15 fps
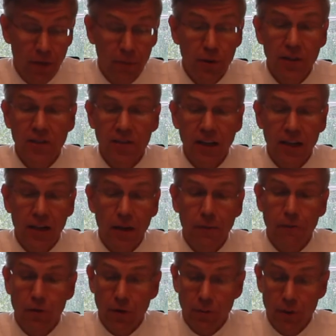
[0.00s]
Please stand
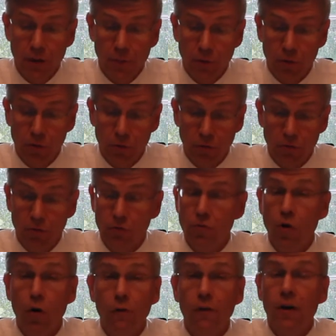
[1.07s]
up for the people who, through
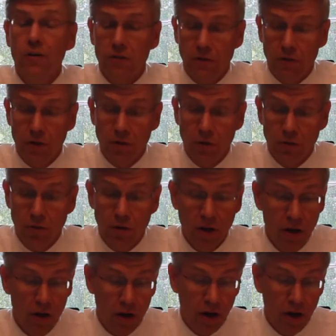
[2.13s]
no fault of their own,